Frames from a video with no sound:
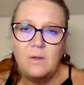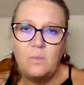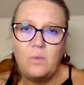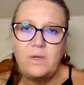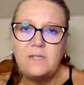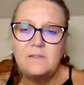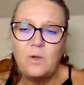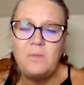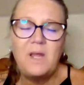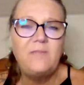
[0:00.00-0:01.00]
what his
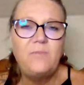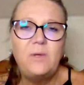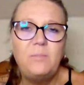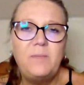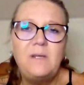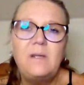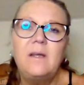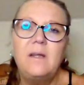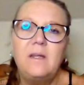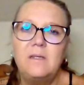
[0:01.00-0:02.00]
home life would have been
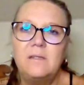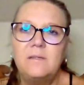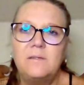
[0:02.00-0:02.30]
like.